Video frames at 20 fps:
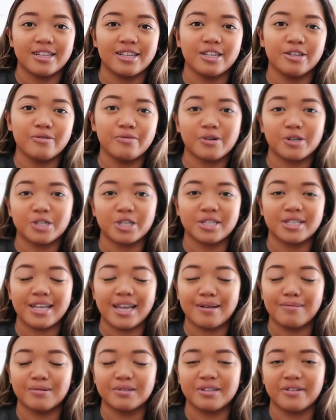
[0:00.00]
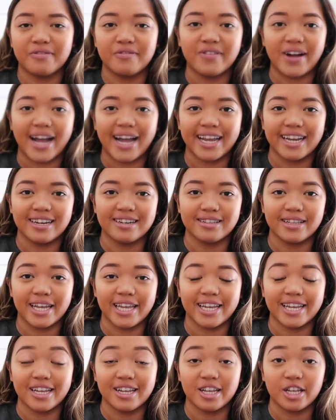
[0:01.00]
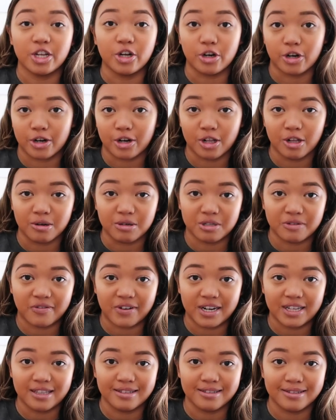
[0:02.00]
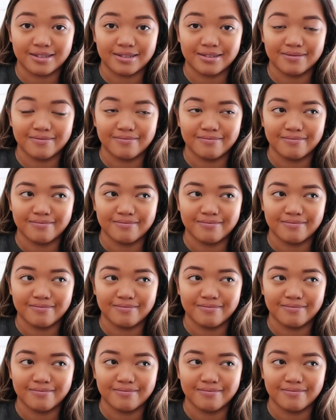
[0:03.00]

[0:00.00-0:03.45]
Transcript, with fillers: you were just able to find like your close friends